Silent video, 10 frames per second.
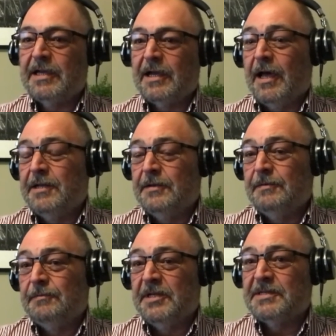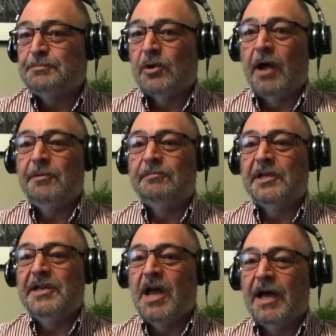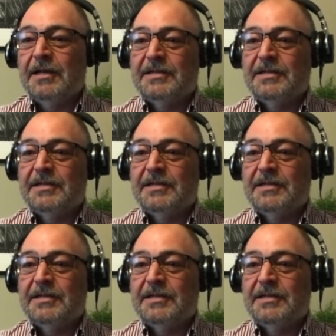I, it's probably not